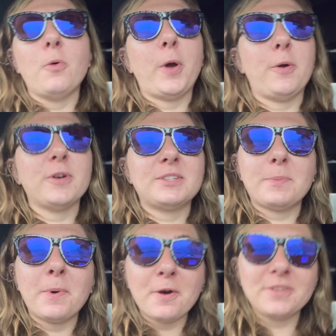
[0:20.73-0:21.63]
We were
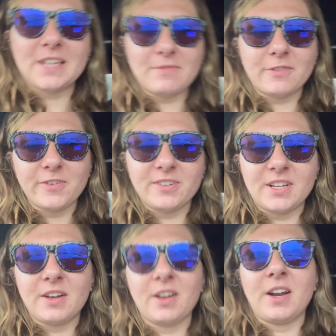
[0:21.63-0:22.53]
supposed to have our first
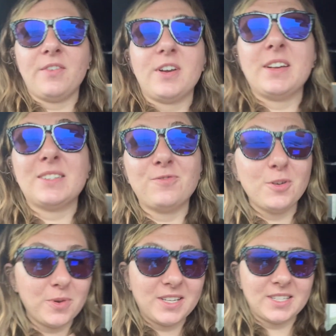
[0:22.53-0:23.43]
.90 race a
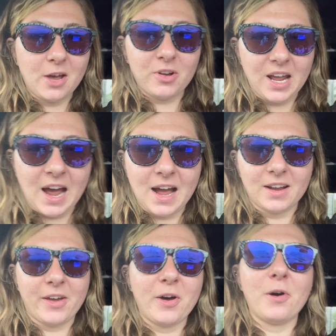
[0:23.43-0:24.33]
few weeks ago at
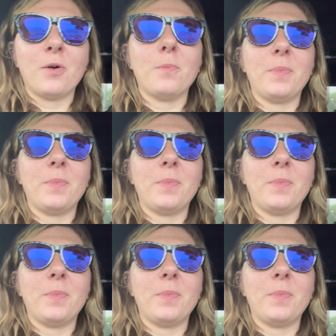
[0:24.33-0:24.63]
ACO,